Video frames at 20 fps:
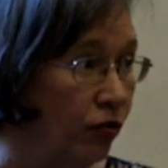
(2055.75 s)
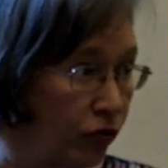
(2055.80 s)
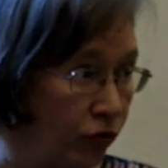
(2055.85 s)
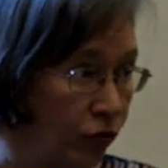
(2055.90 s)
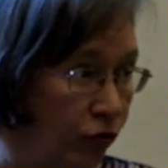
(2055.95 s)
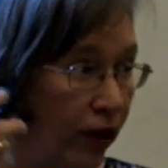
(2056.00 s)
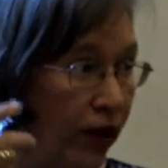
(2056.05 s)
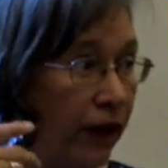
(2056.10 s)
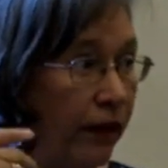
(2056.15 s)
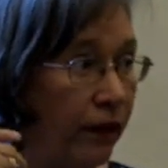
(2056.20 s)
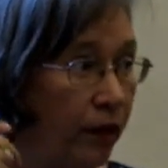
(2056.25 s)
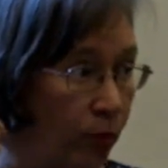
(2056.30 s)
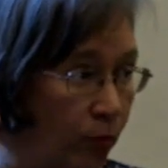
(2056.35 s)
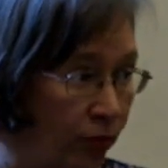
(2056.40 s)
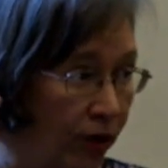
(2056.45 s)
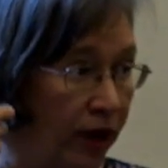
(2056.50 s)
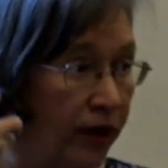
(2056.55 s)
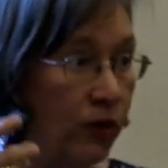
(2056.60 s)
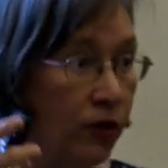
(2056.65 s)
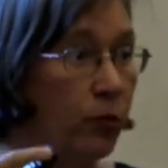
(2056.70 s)
It's training their
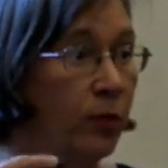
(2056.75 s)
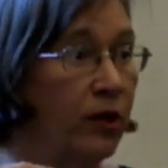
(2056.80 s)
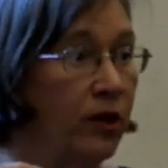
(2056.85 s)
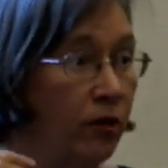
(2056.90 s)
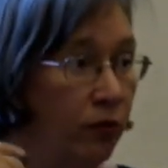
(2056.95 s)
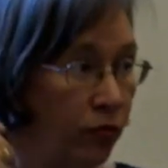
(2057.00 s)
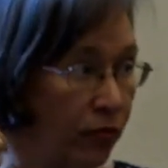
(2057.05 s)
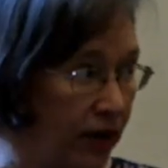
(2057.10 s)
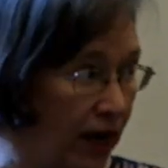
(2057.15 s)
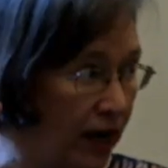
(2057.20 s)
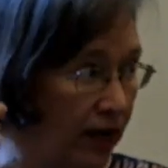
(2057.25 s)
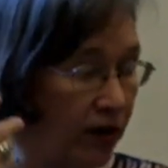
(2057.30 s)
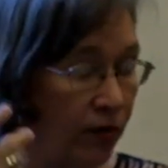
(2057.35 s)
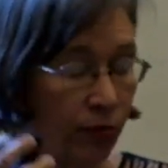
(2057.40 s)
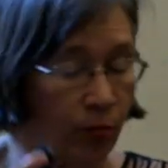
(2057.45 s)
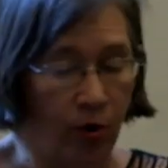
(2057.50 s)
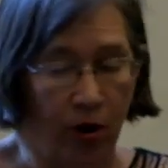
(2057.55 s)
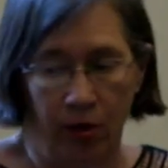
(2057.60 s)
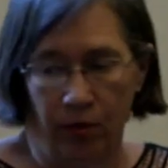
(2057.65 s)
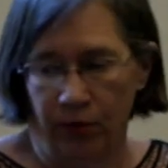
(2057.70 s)
brain to be
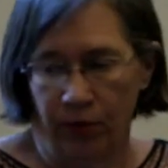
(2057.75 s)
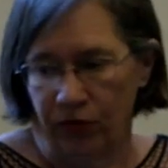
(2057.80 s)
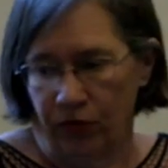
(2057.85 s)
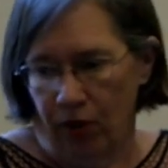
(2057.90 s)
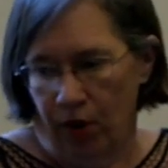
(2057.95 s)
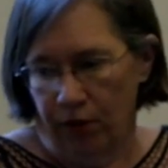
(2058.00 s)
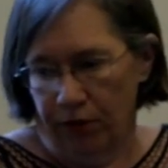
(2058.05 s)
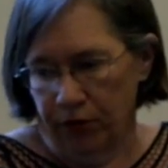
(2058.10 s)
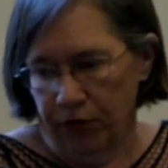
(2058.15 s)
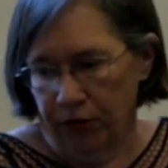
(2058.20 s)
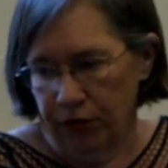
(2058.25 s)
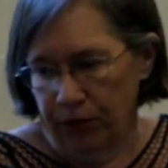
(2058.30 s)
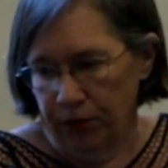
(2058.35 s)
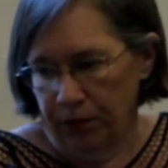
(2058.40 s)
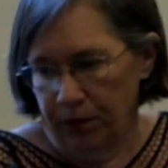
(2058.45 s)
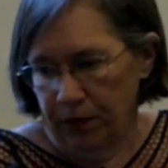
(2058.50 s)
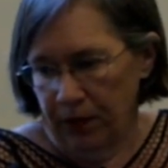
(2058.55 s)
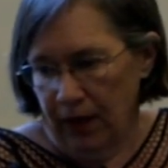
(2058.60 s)
creative problem solvers.